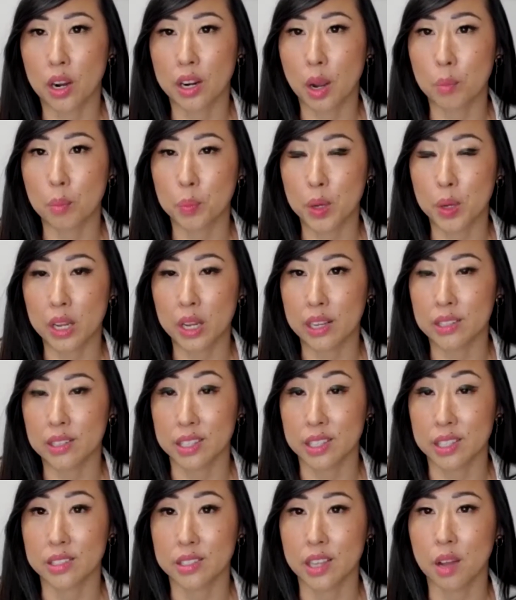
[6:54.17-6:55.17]
company in
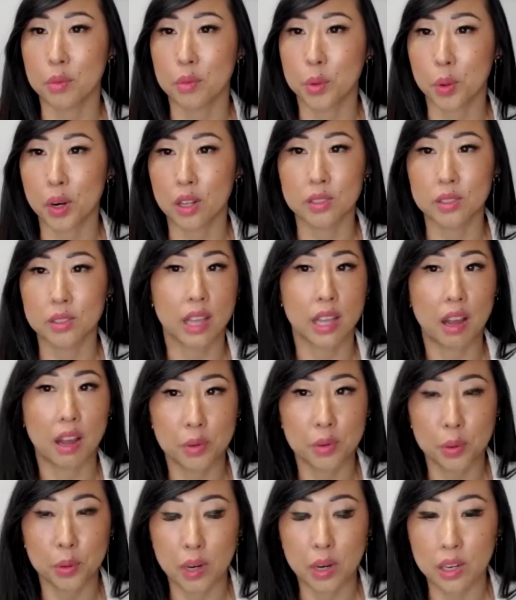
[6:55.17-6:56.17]
San Salvador, El
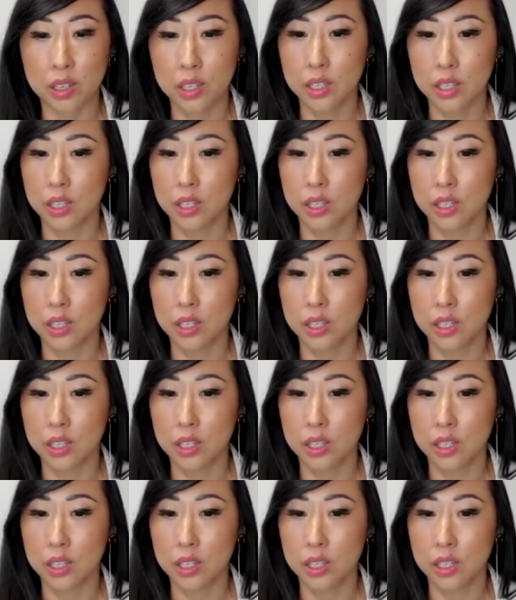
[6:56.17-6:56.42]
Salvador